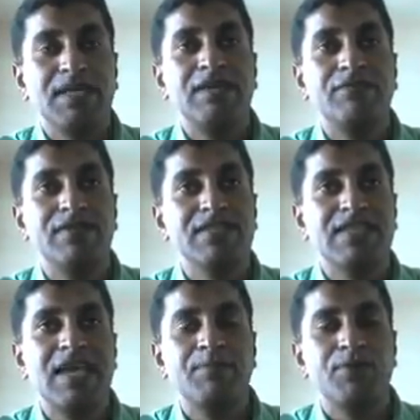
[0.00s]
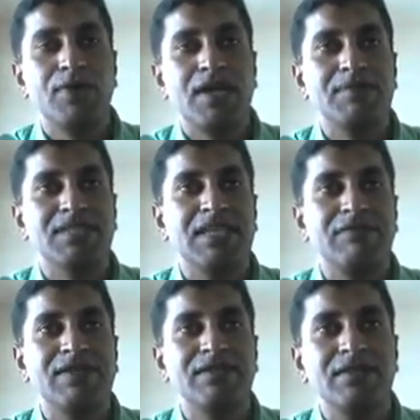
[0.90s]
But if the same program is
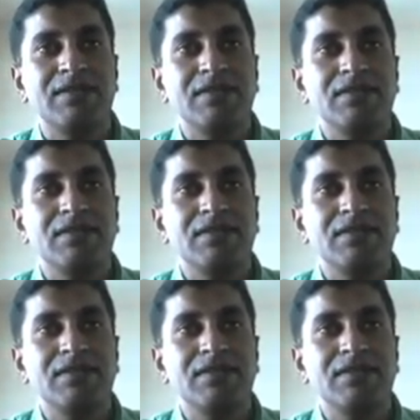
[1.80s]
given